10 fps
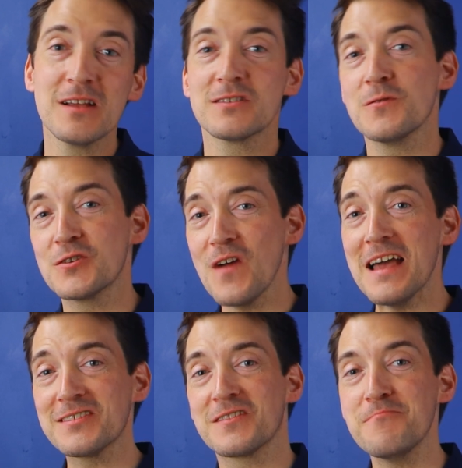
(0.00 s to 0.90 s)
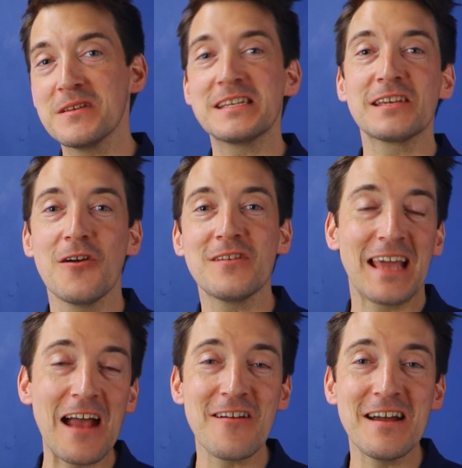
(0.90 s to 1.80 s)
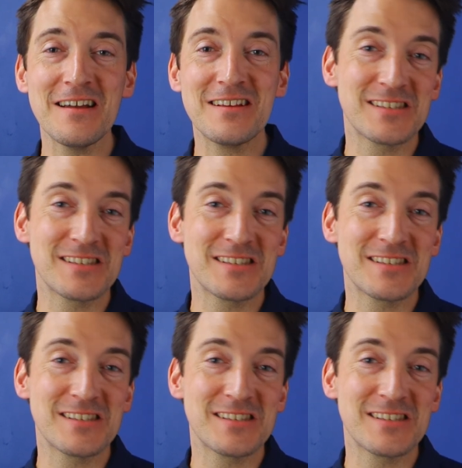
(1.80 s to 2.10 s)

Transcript: to address the missing codec error